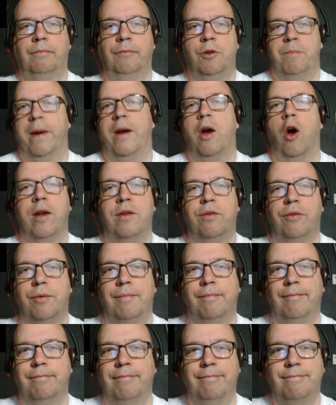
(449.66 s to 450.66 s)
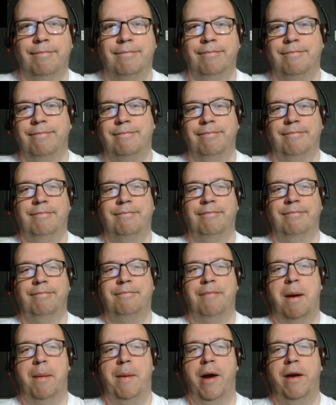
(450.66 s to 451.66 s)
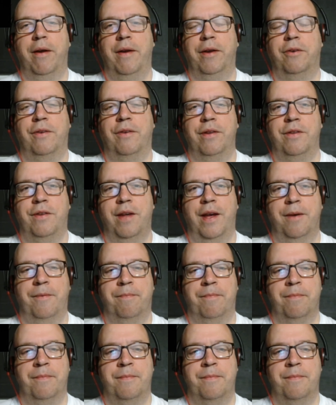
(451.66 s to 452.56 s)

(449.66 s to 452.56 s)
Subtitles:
Just being honest about my own ignorance here.